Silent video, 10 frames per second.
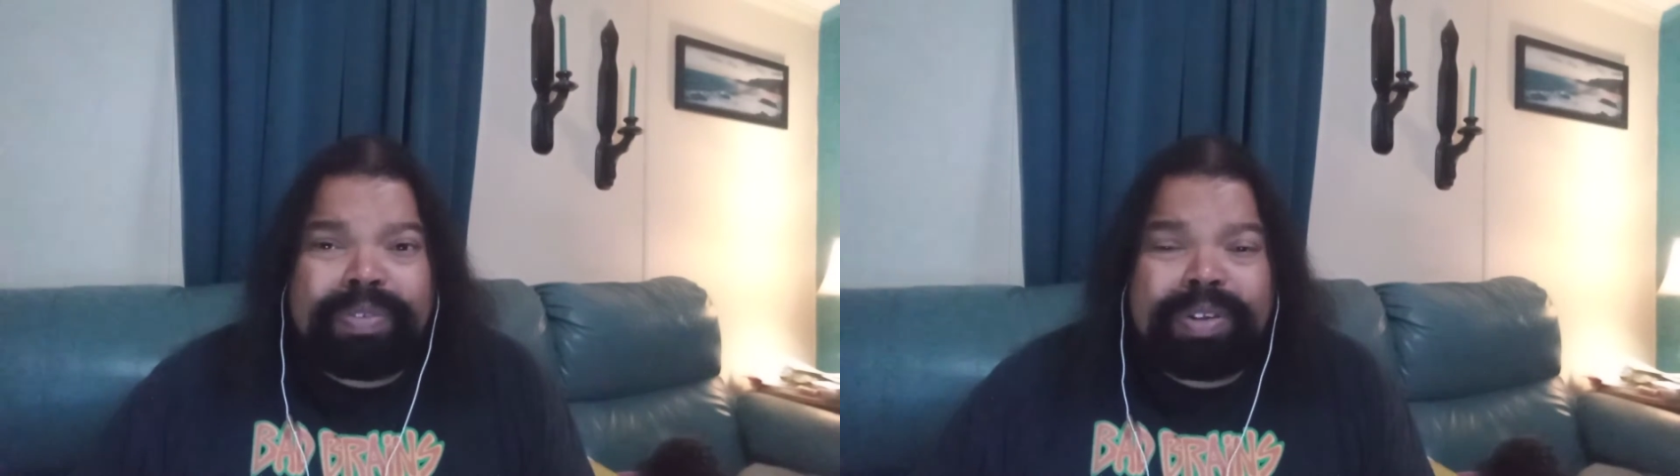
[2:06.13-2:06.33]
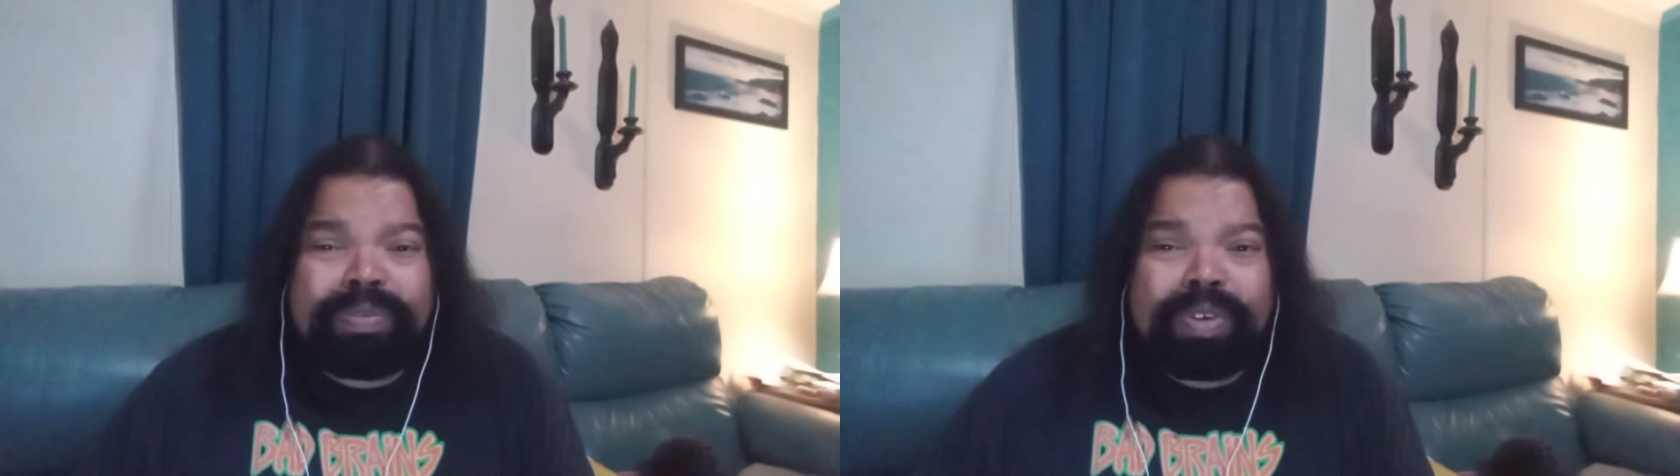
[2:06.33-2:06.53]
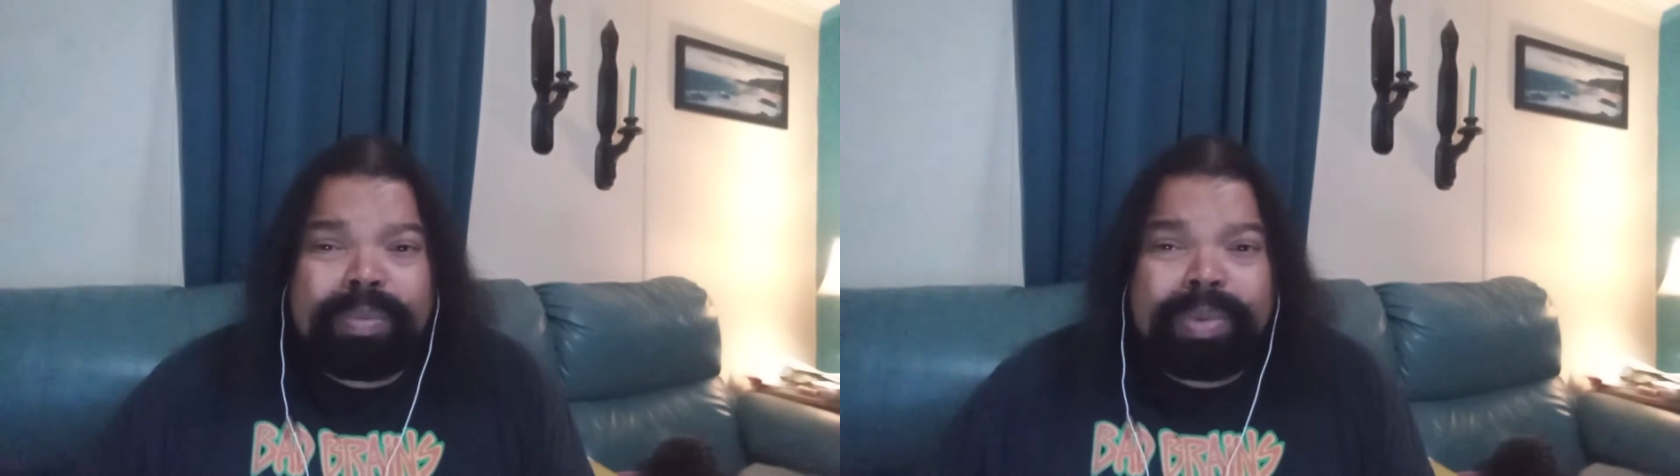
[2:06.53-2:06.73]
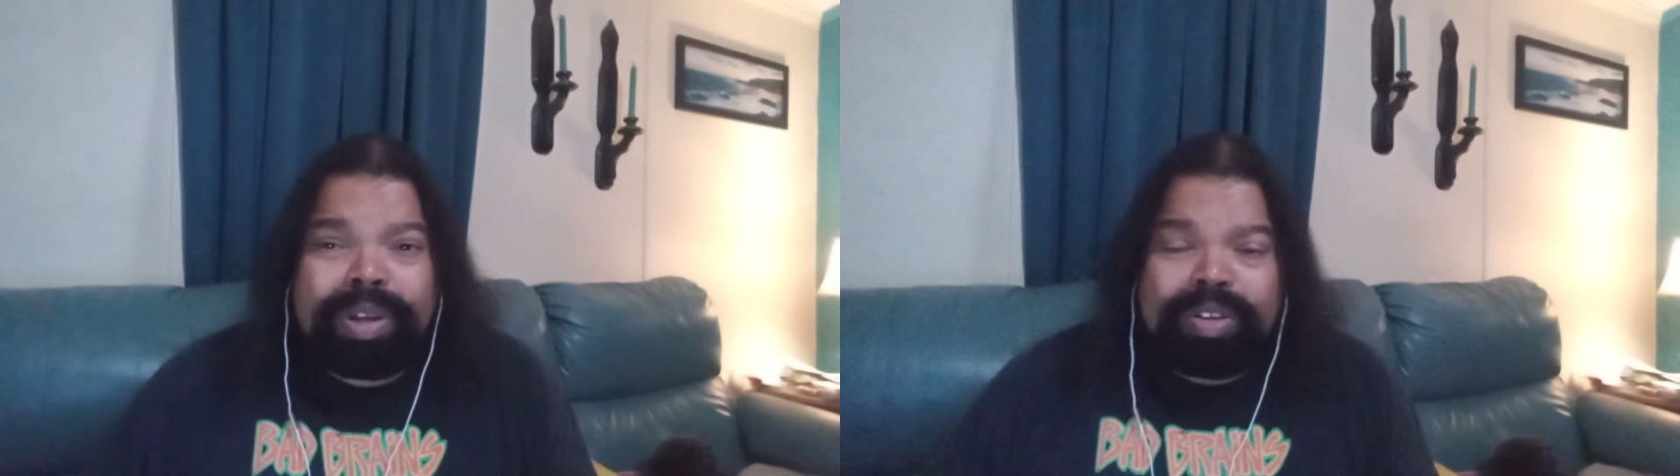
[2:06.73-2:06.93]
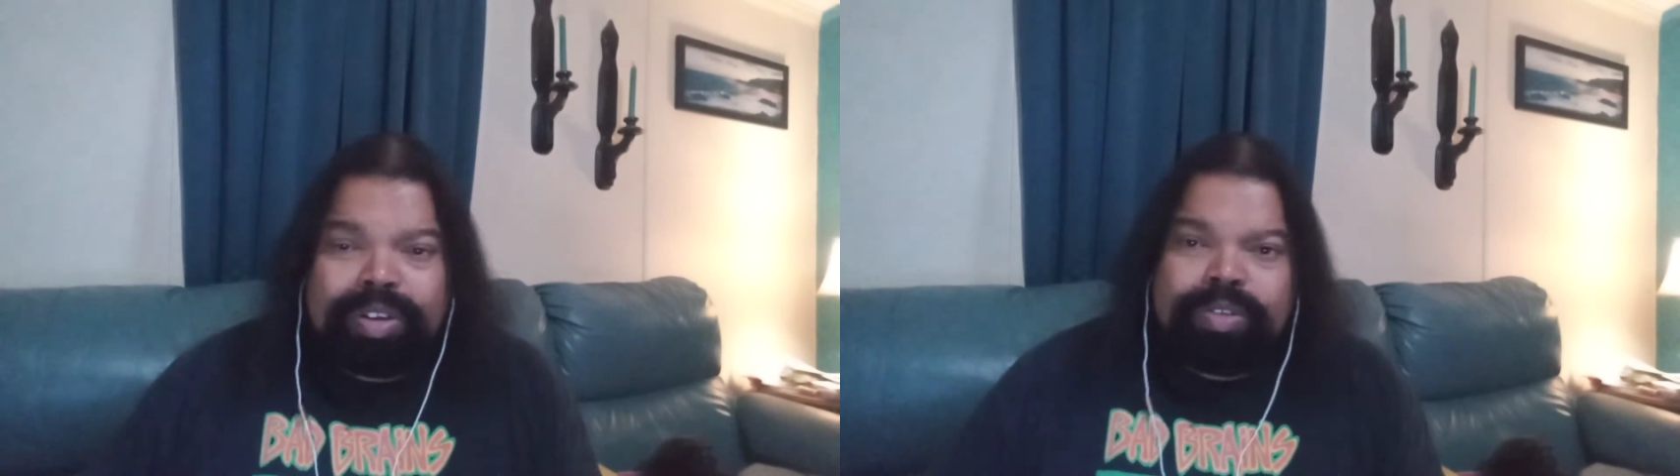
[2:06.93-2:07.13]
feet from
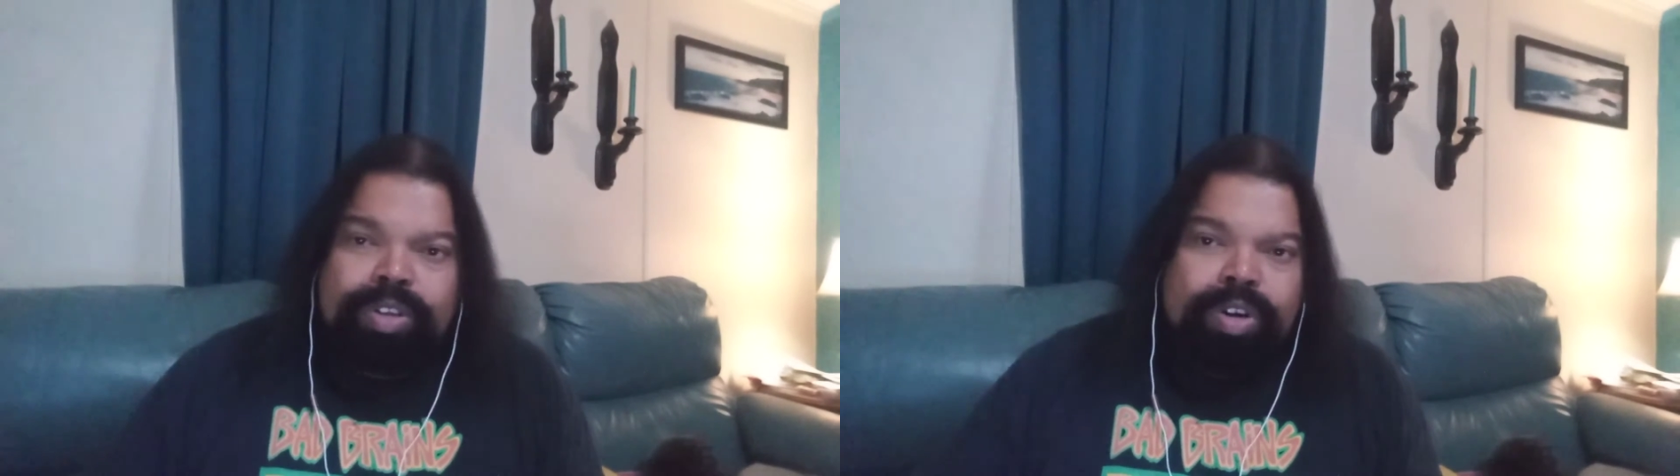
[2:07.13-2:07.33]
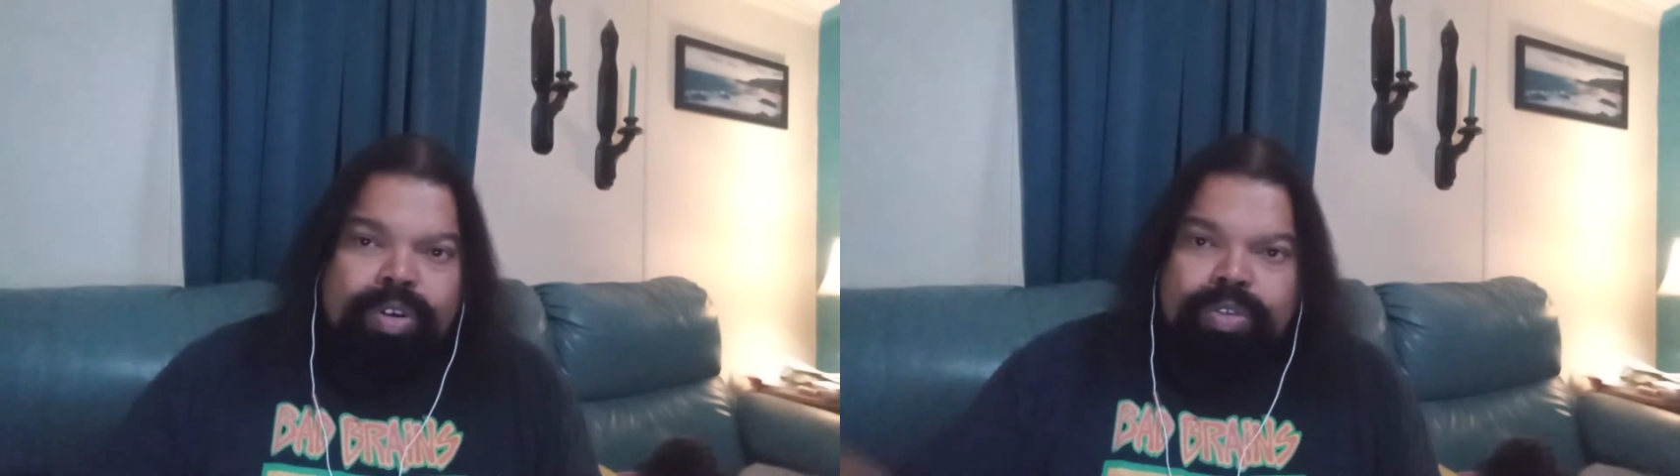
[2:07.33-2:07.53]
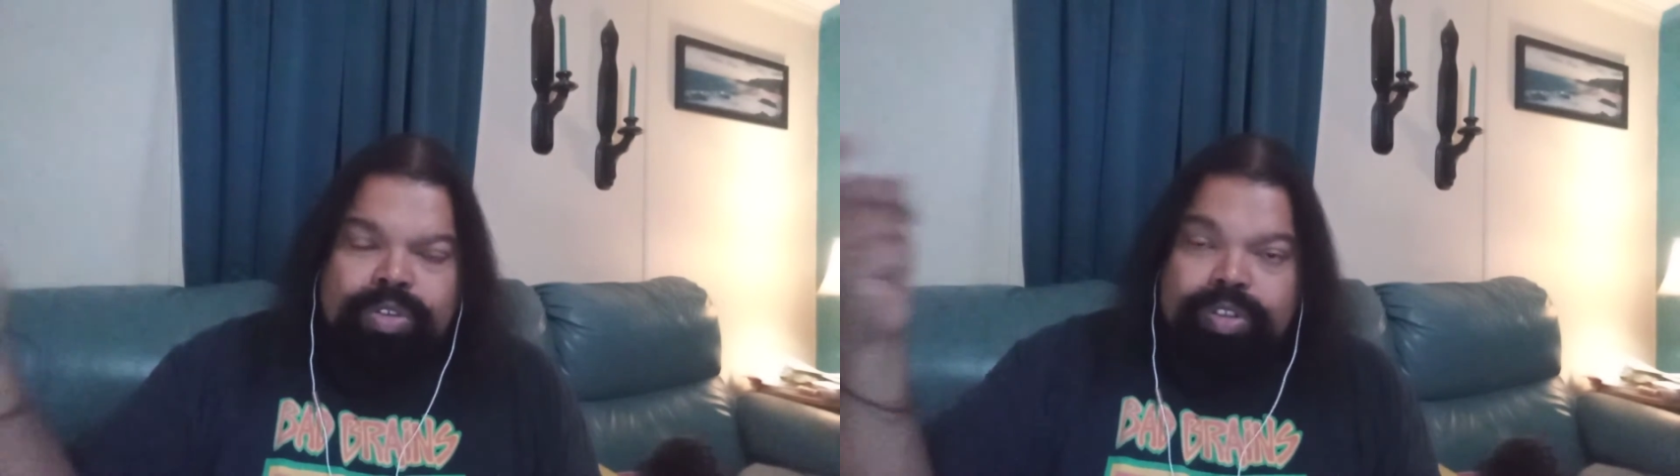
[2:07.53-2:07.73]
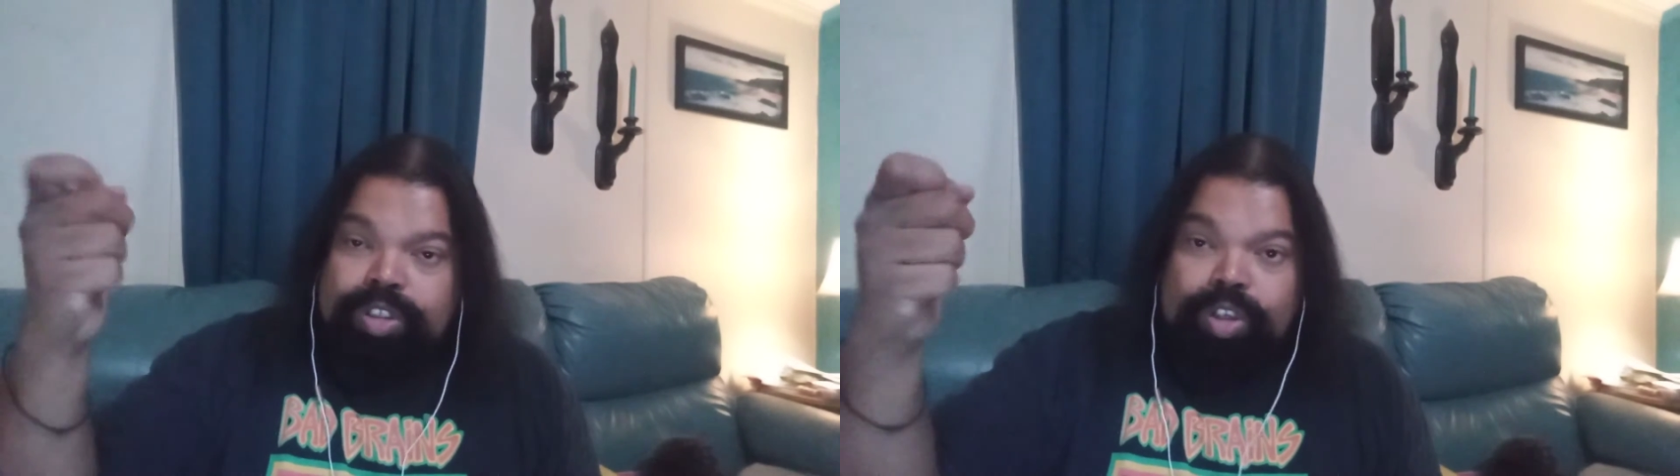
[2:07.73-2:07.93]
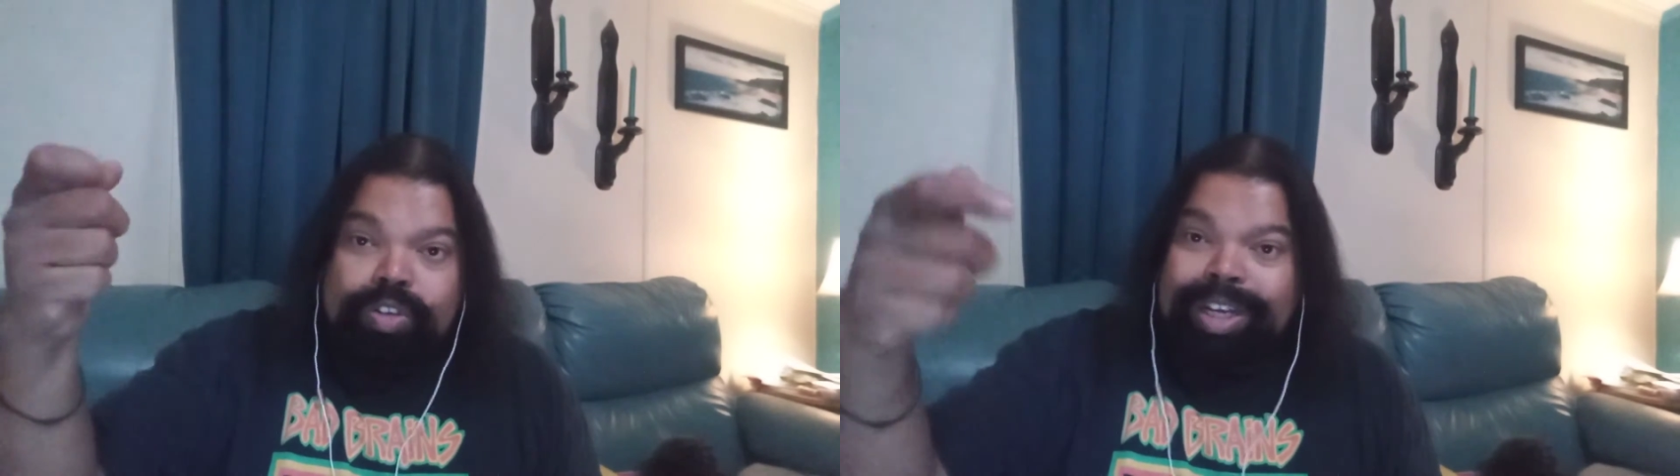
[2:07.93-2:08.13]
me, you know, close.